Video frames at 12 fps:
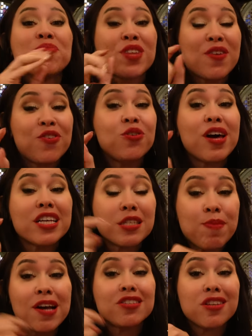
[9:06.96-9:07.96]
If you like
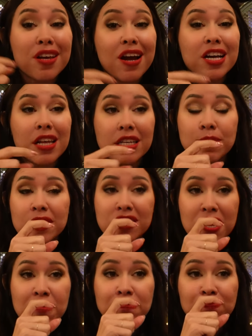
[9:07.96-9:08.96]
spicy, like I like
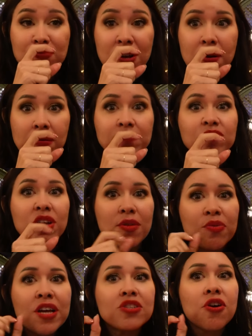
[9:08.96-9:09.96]
spicy,
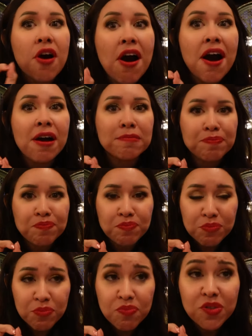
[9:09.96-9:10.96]
these are hot.
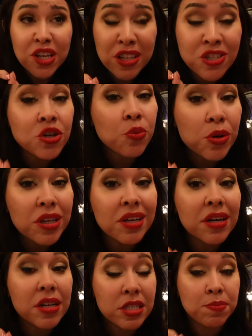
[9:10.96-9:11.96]
These are really
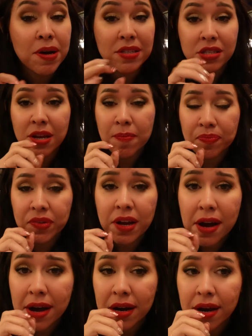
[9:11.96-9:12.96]
good and spicy.
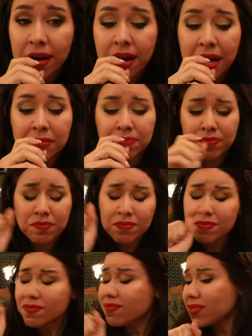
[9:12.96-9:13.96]
Hot, hot, hot.
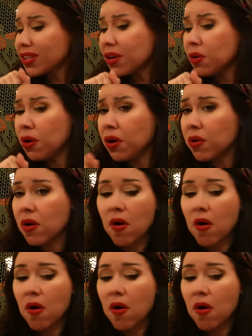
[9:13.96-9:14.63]
Woo.